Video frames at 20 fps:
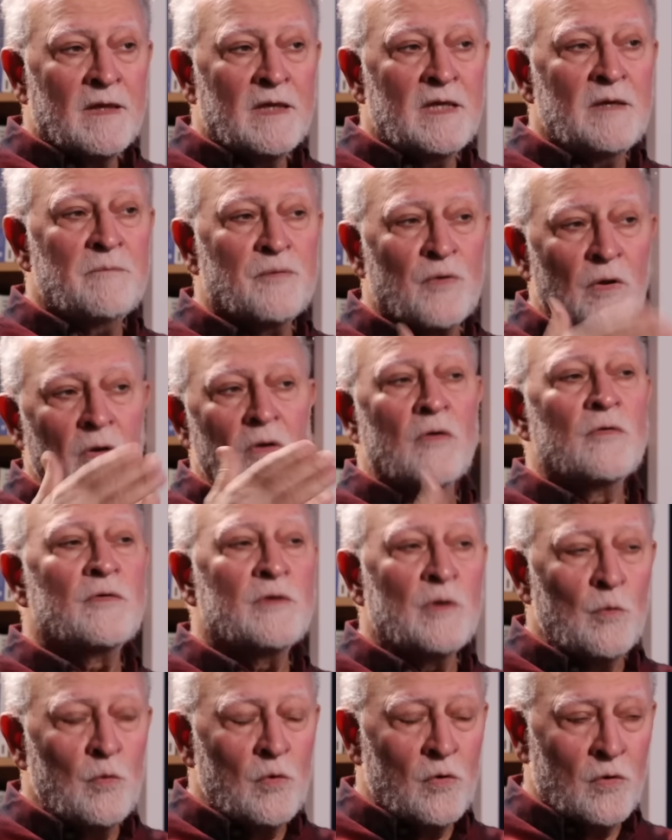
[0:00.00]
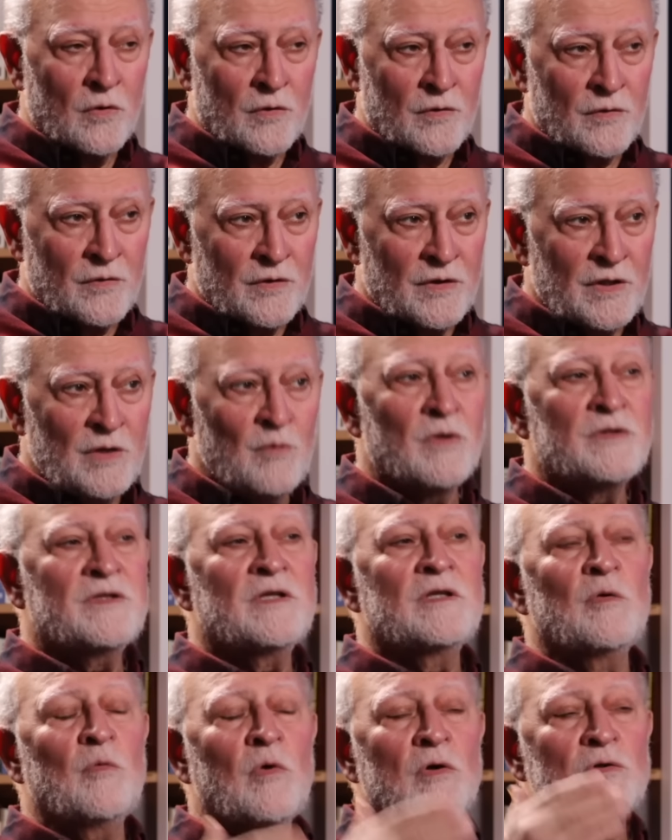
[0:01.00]
he prolonged the war. He
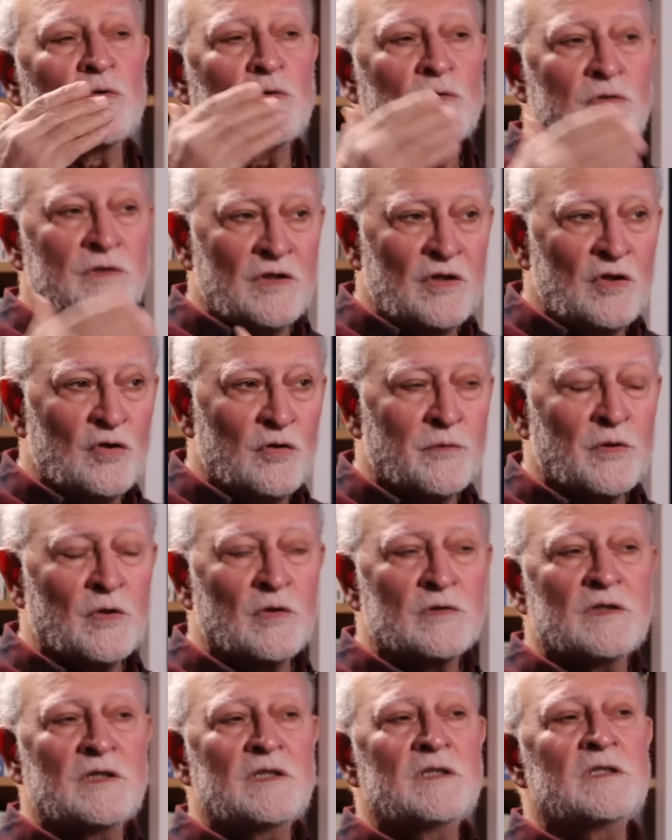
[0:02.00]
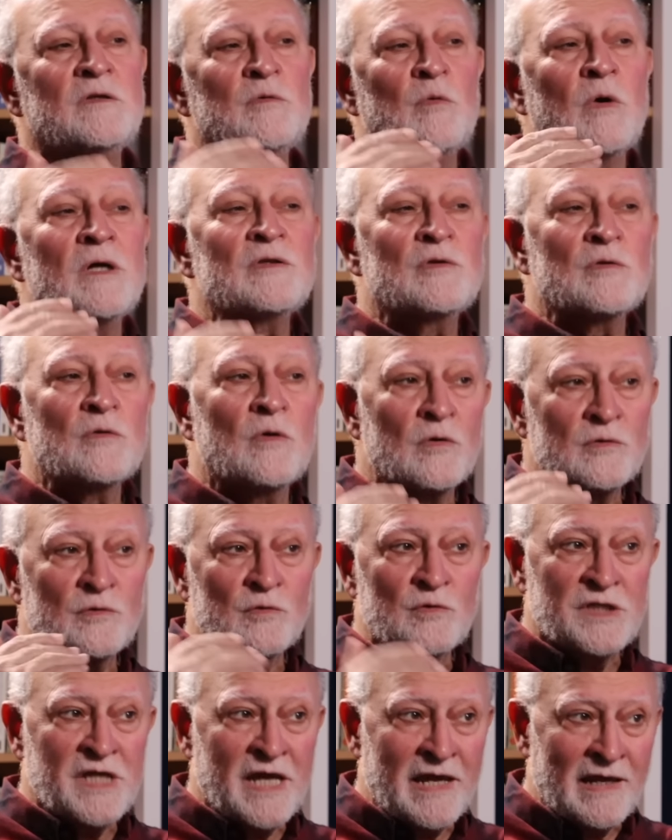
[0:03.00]
wanted the war to continue because he didn't want to go
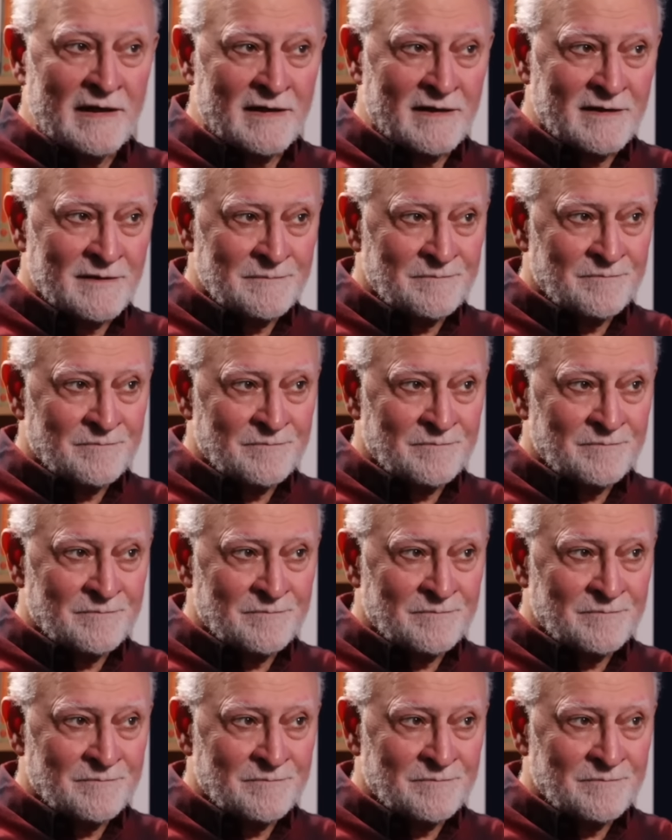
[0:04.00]
to jail.